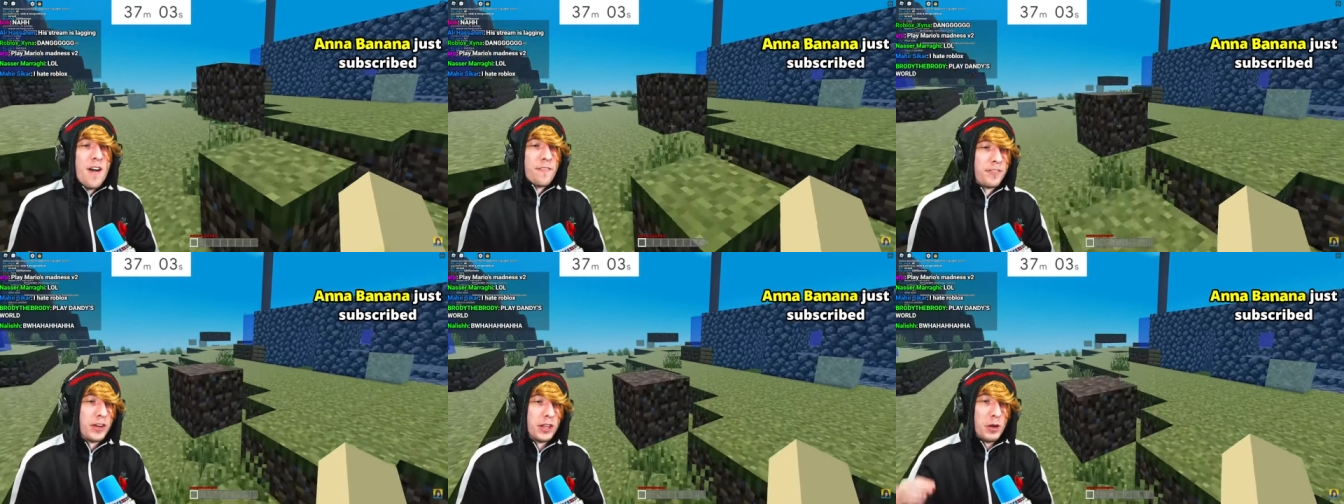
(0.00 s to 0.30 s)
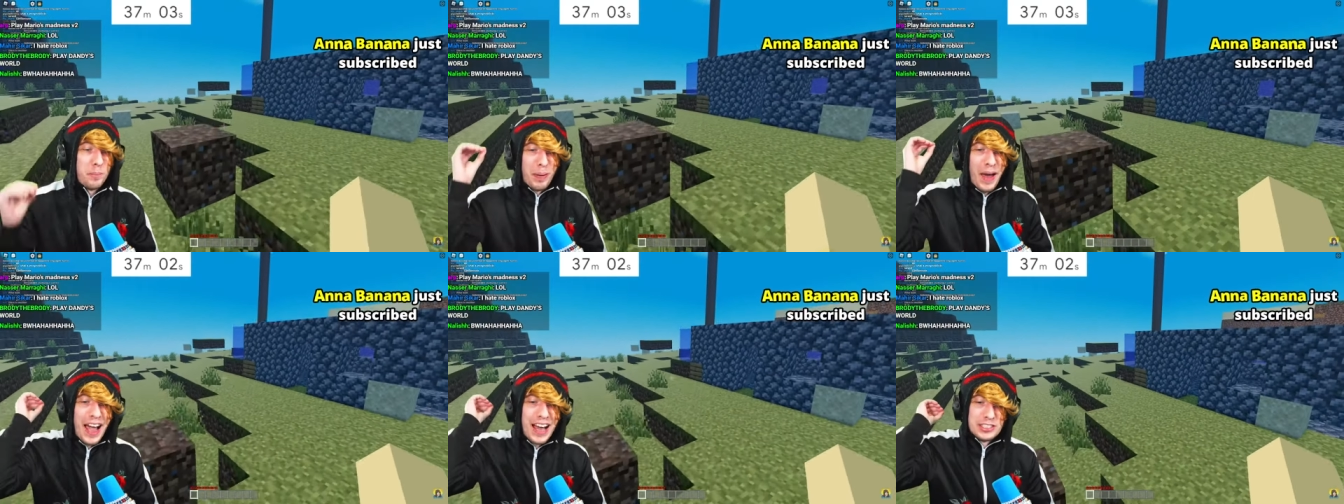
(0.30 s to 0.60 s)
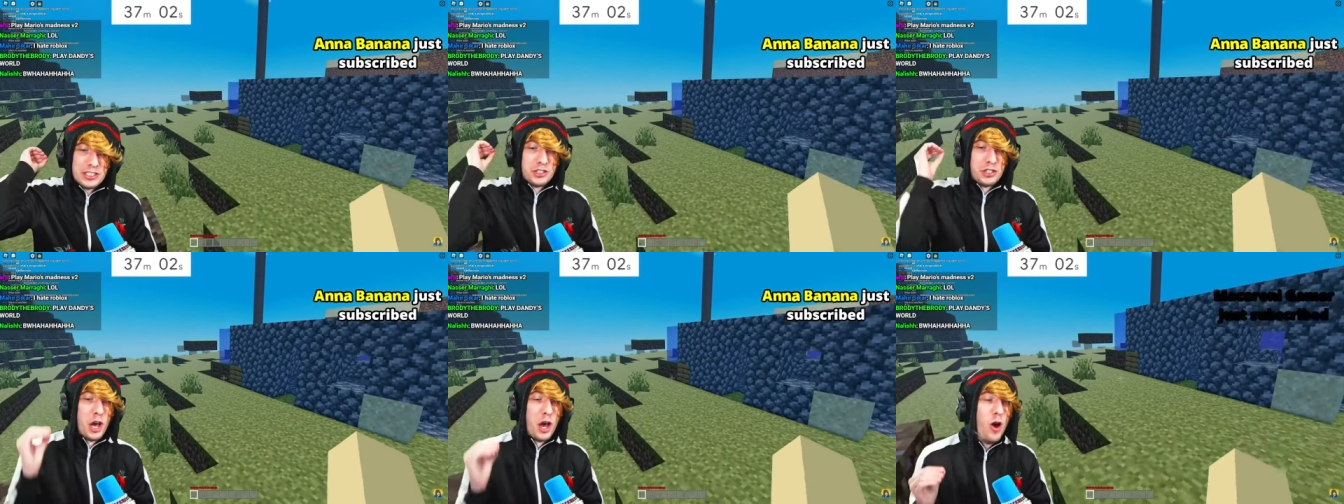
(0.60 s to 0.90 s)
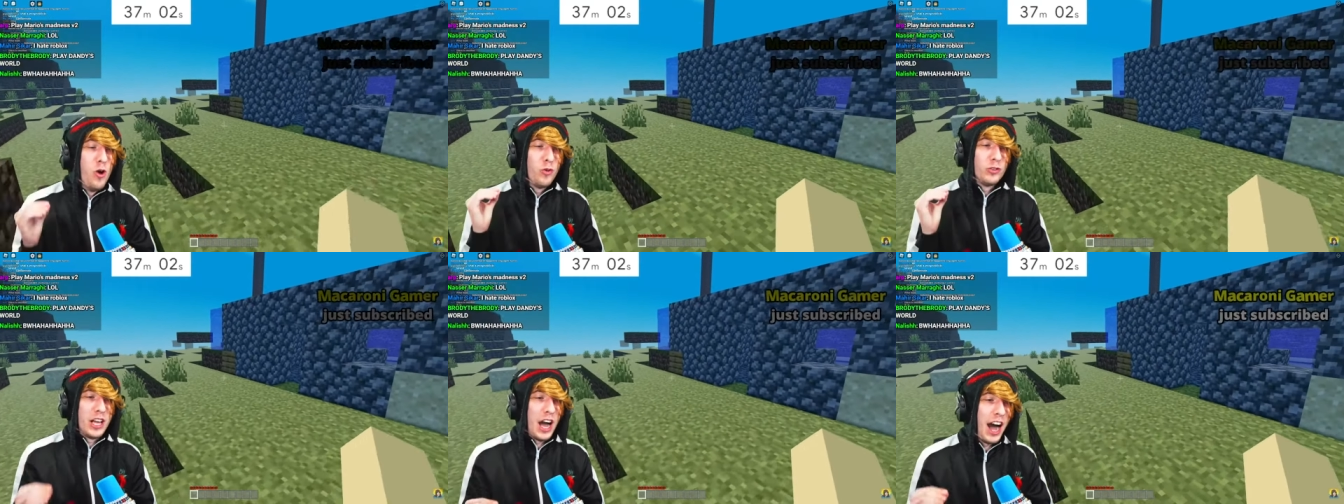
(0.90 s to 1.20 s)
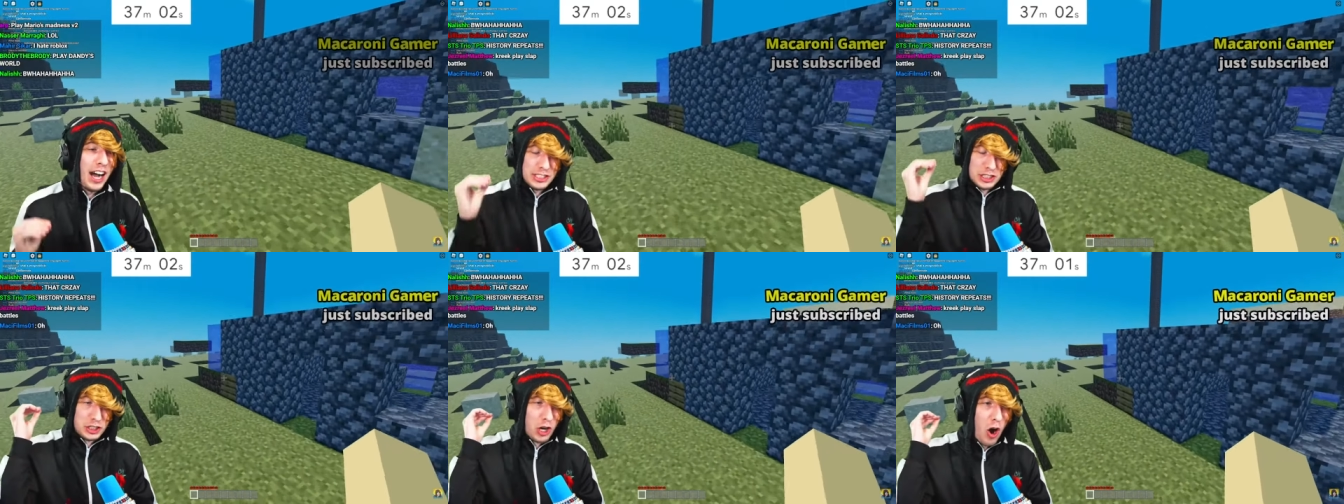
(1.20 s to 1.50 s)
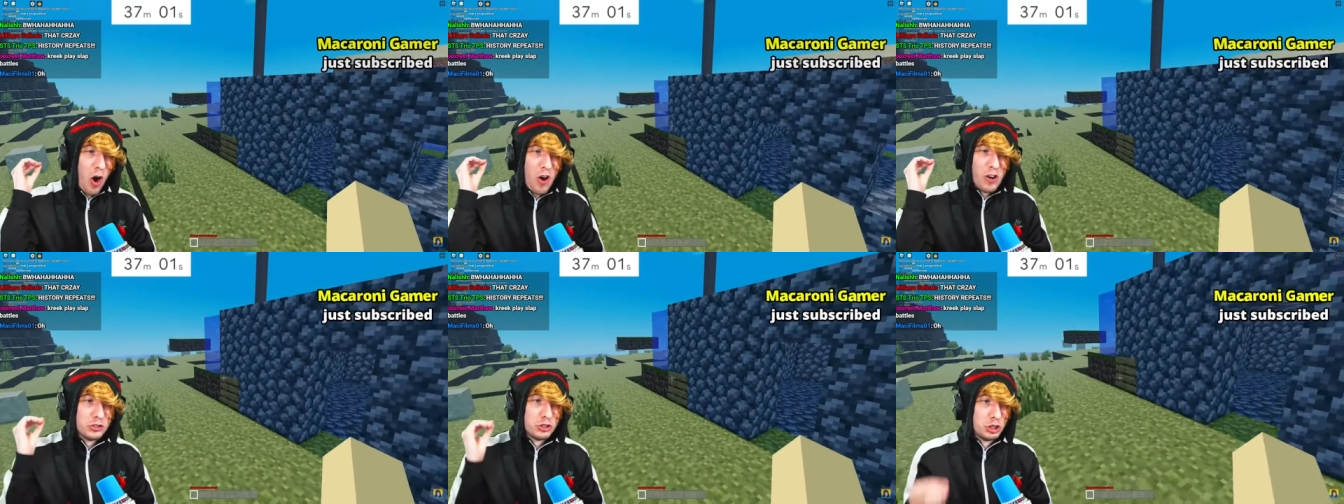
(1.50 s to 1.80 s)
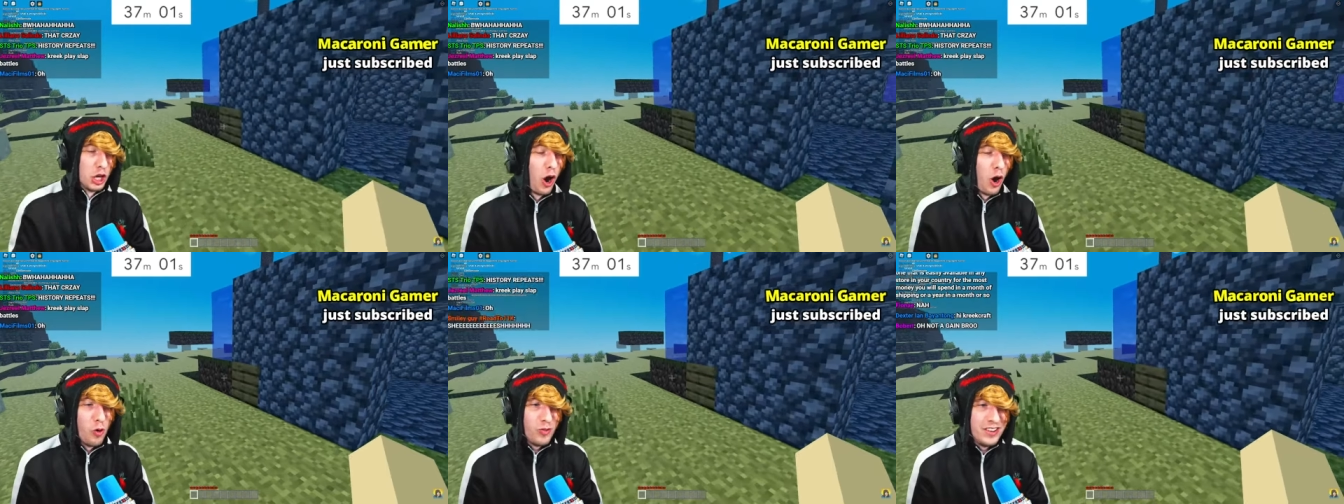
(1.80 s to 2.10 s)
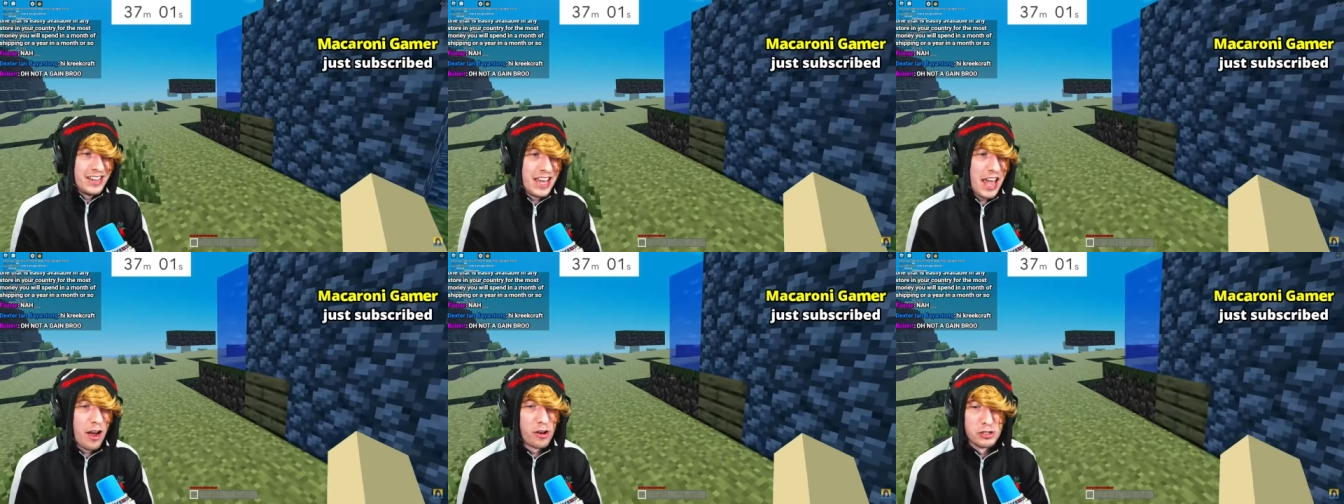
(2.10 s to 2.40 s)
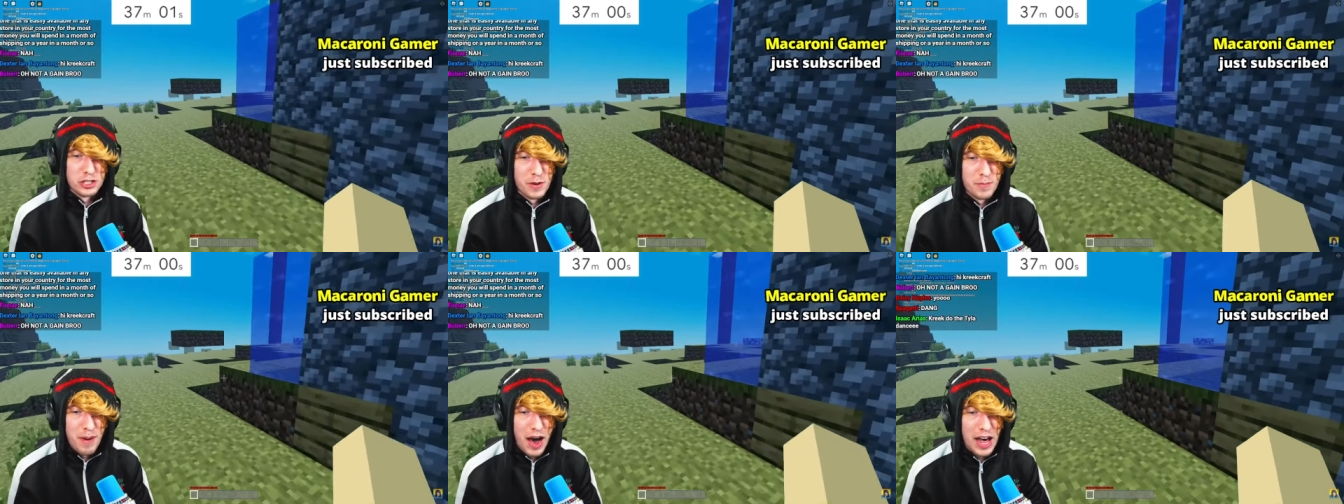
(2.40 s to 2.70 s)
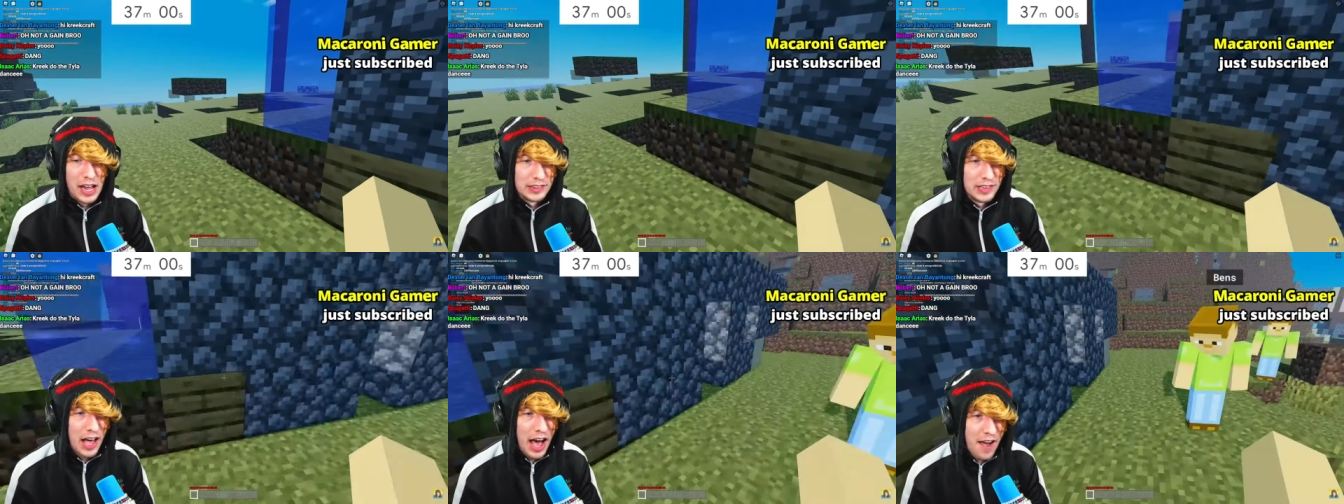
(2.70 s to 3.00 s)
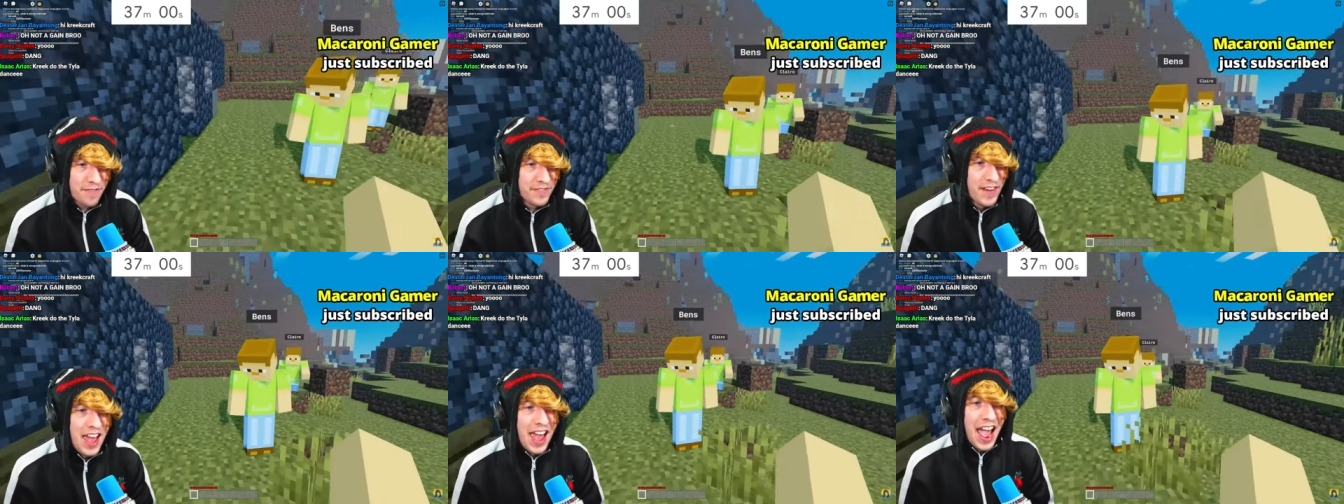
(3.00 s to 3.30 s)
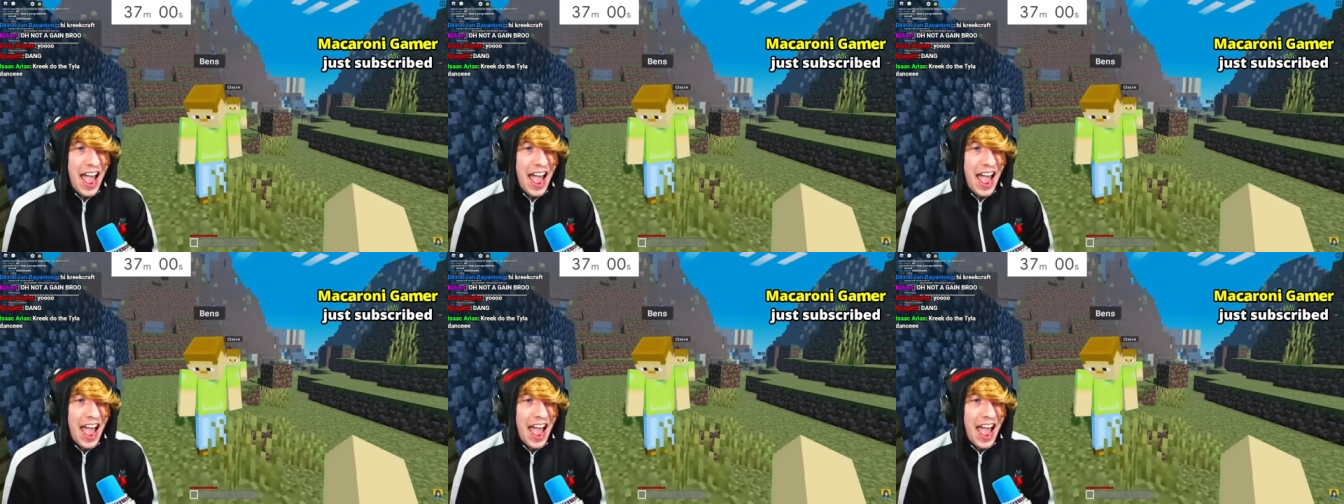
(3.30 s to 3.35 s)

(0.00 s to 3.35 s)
for the past two gosh darn two years of my life life